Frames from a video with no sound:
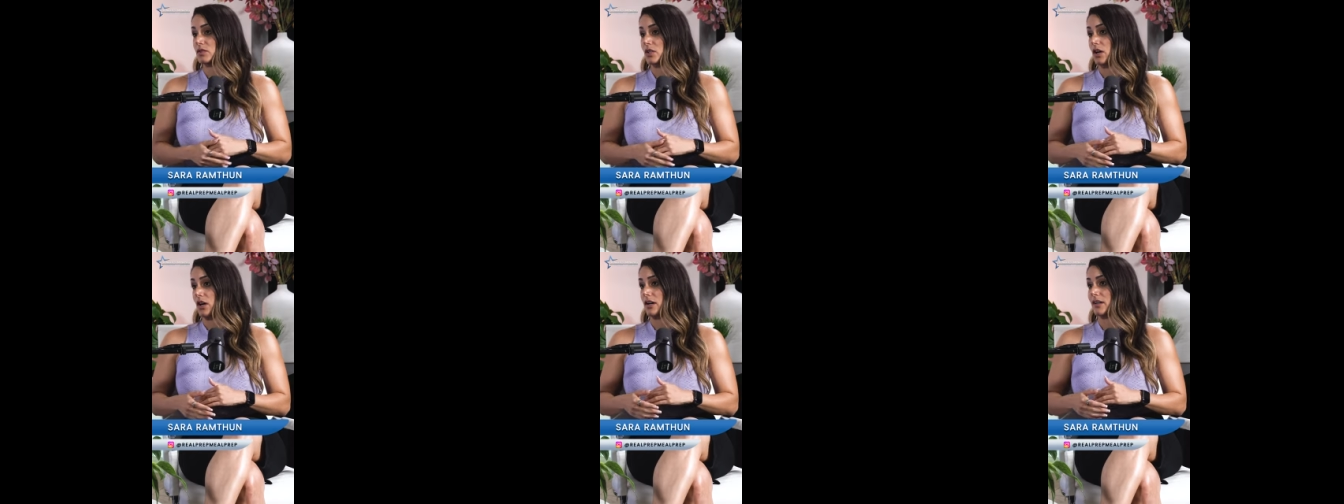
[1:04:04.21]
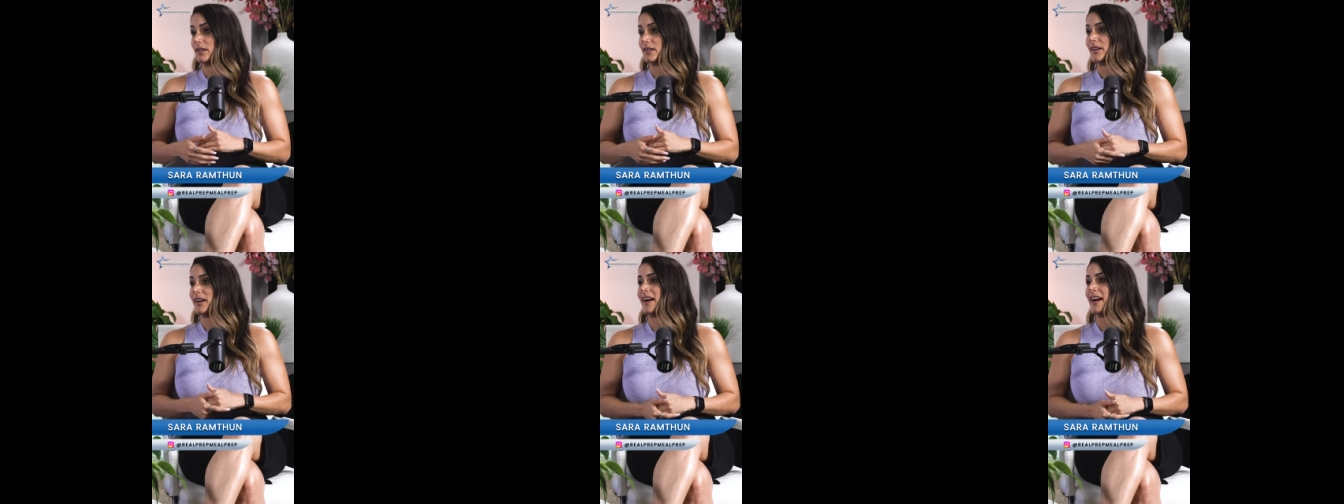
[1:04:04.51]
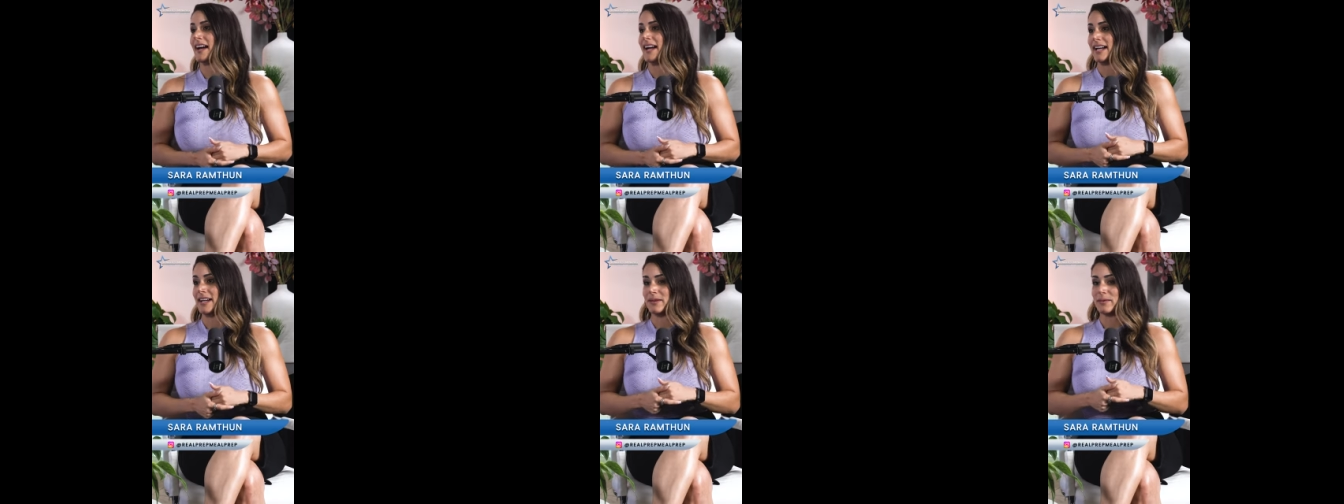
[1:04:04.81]
talk,
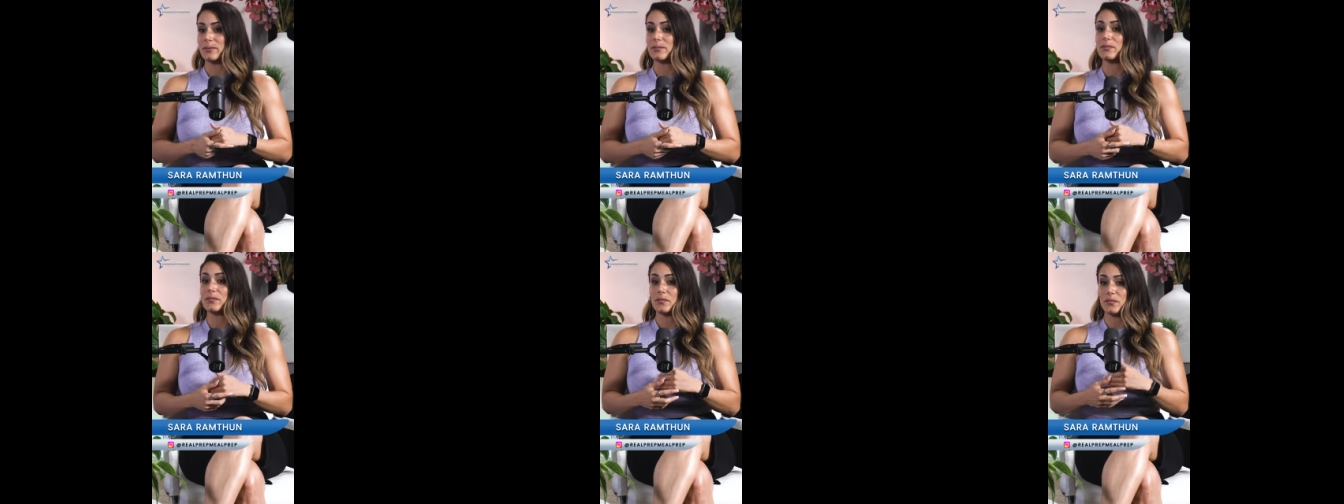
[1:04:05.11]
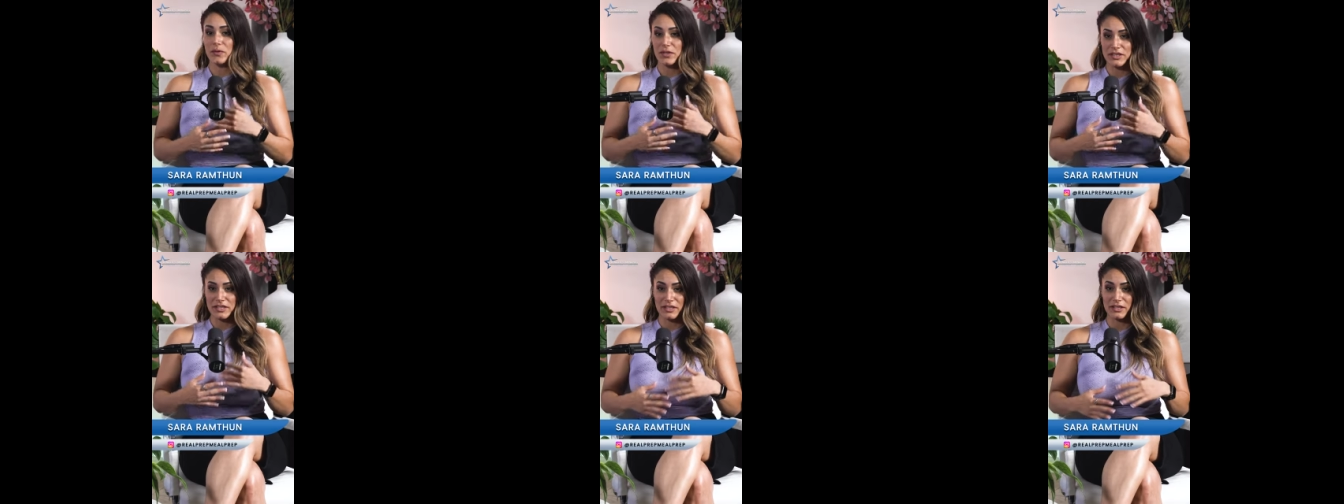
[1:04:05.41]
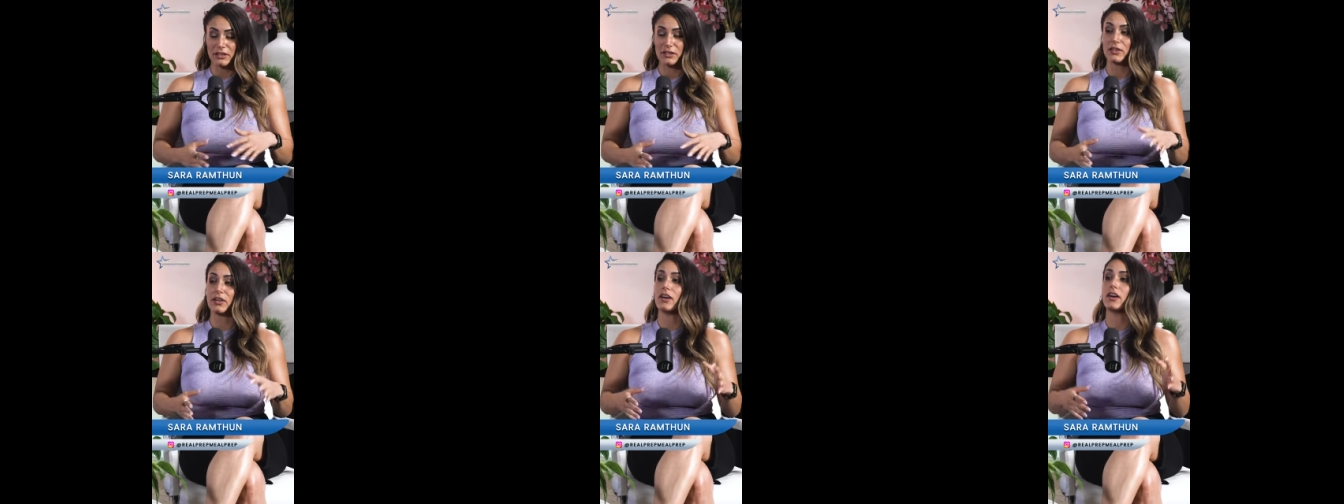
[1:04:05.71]
I was
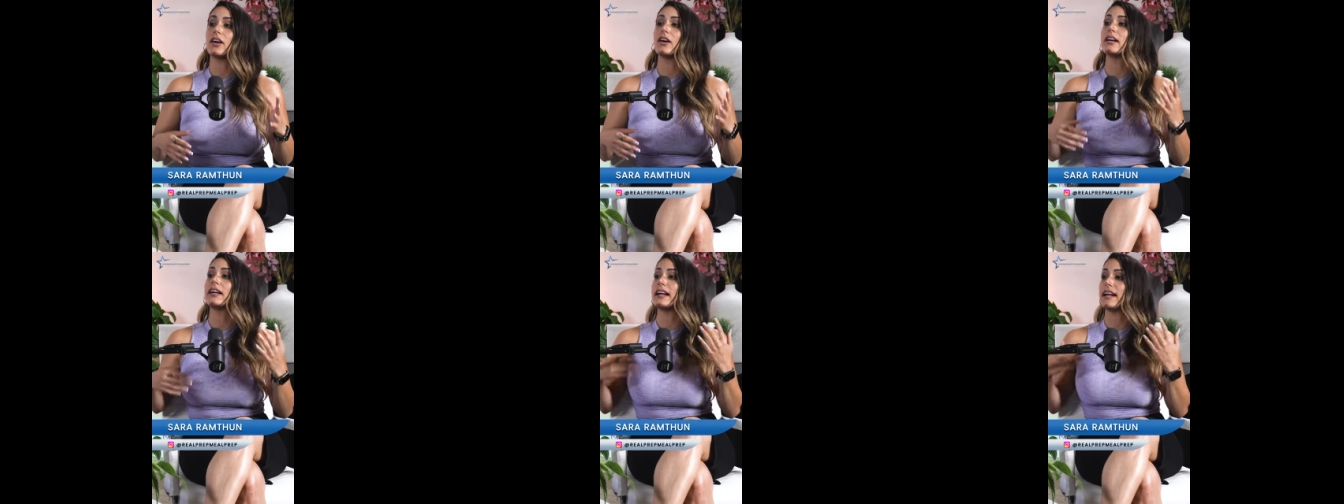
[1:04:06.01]
in the car.